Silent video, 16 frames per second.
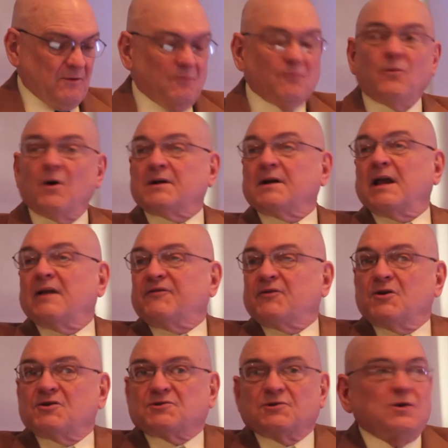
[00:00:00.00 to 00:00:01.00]
what, if you
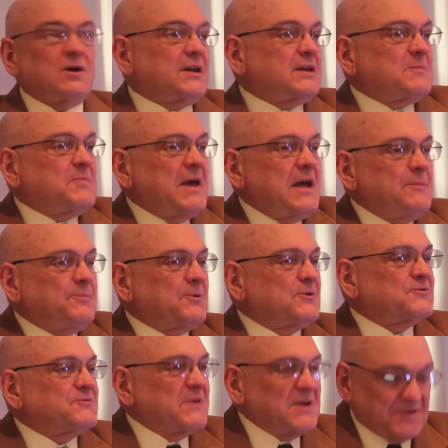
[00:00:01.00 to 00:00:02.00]
just look in the
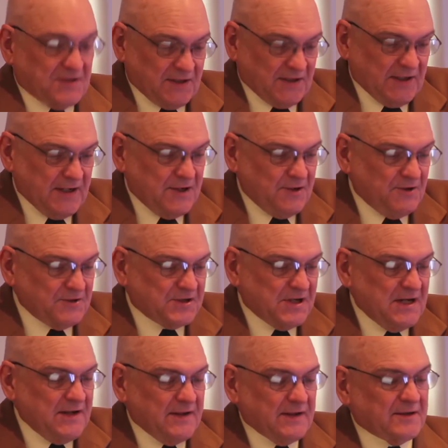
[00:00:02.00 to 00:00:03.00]
papers recently, you'll
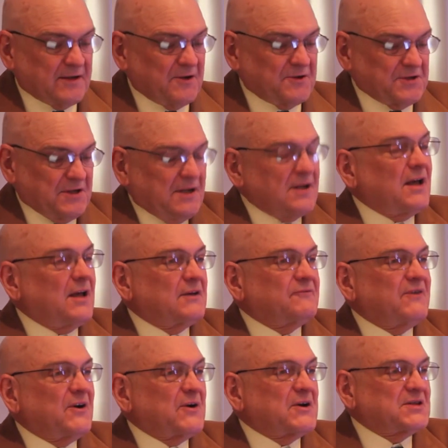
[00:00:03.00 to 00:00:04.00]
see that there's a, a
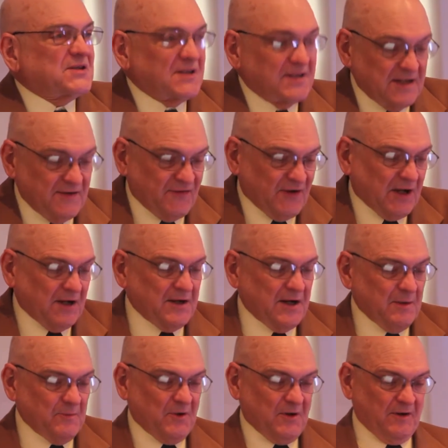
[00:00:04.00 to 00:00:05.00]
very significant
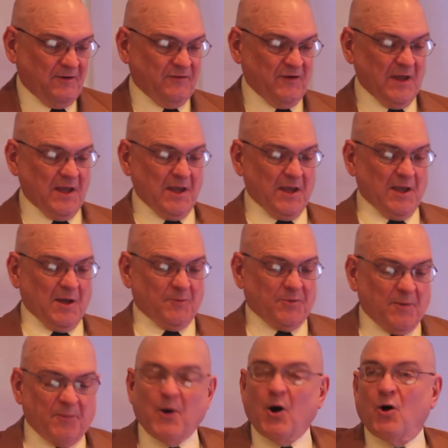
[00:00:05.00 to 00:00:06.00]
number of
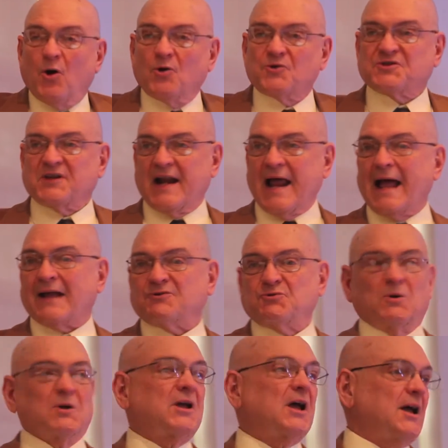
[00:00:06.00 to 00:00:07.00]
proposed and
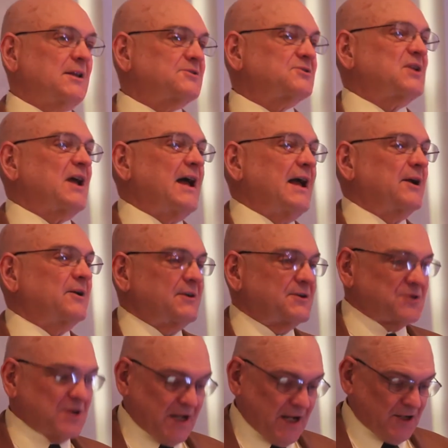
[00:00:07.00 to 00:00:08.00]
actual cuts to higher
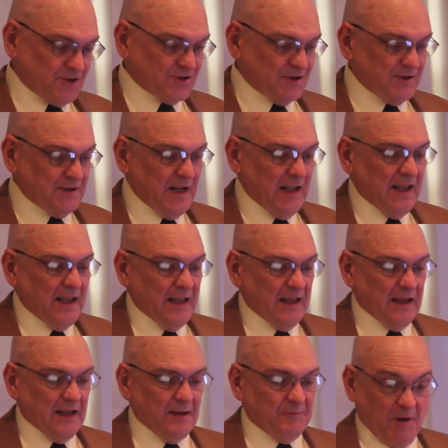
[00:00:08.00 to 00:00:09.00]
education,
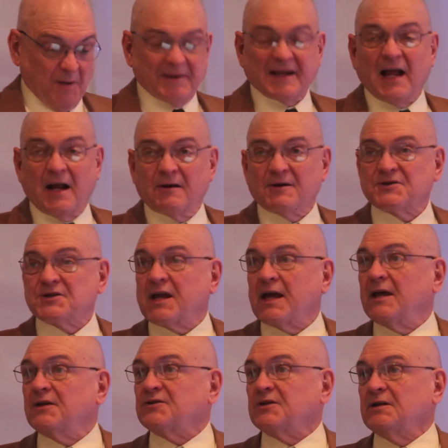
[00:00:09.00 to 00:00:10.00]
uh, public higher
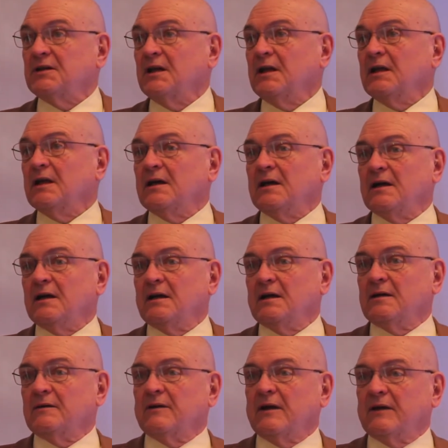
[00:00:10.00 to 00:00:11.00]
education.
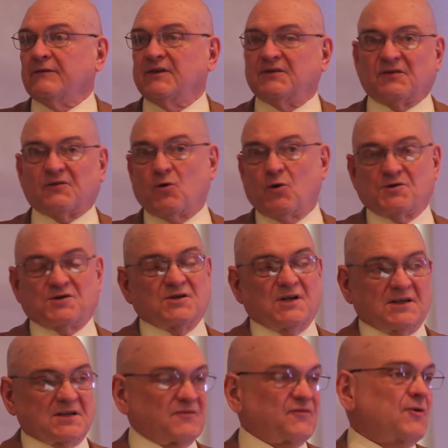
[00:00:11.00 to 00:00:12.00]
Uh, this, of course, is
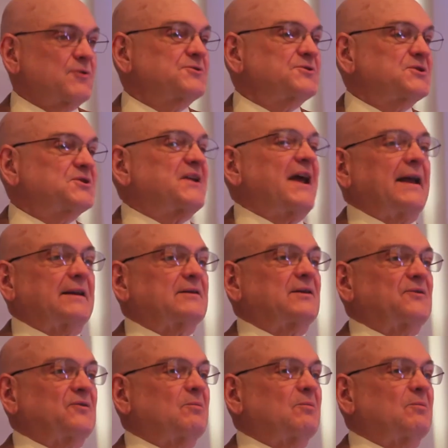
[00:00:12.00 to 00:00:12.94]
not the first set. This has